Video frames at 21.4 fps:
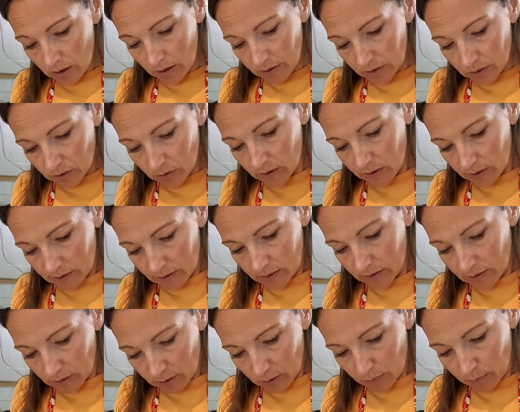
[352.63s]
So this is
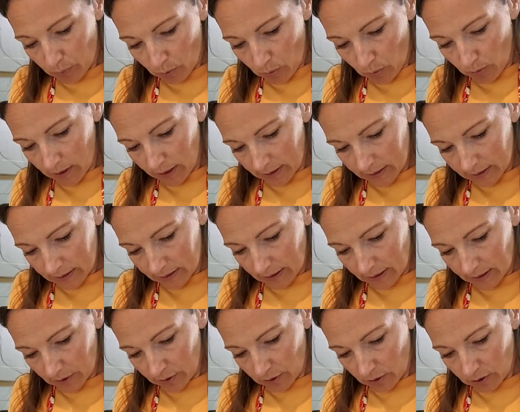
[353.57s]
a good point to
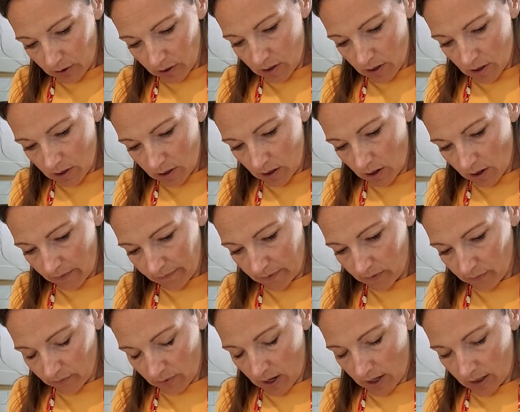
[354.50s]
get your
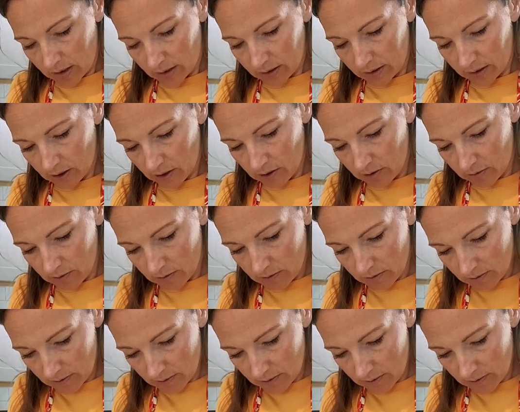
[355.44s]
oven ready to go.